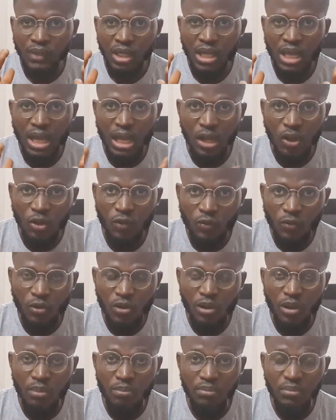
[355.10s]
uh,
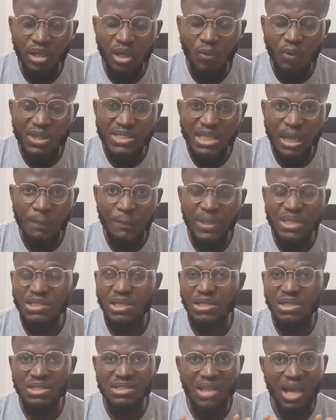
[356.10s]
um, uh, WhatsApp
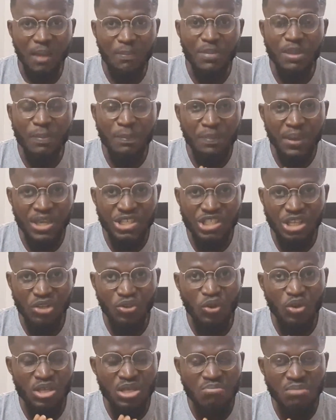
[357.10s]
messages, and be patient,
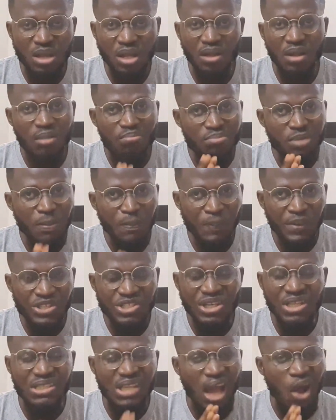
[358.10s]
or email. Be
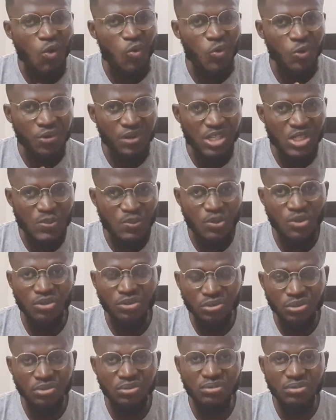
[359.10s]
patient, I will
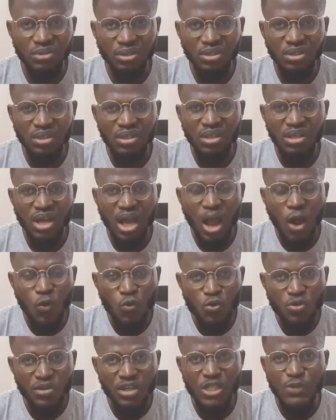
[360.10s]
respond. I
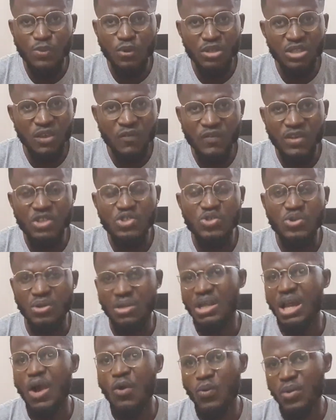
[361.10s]
will respond
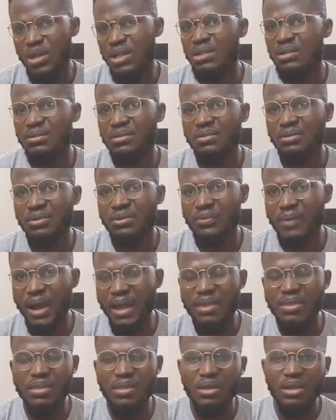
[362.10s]
eventually, I will,
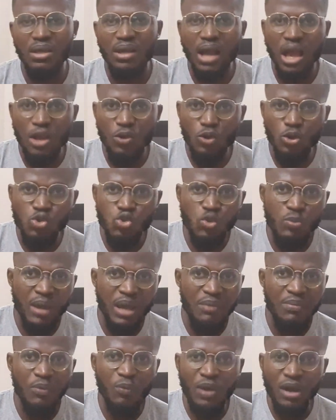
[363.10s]
right? I go through
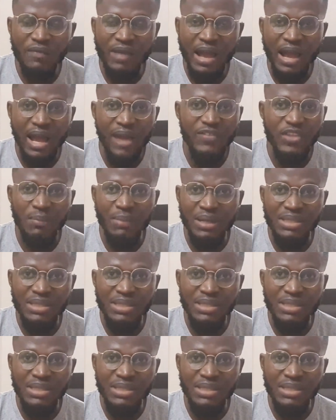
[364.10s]
my, whenever I have time,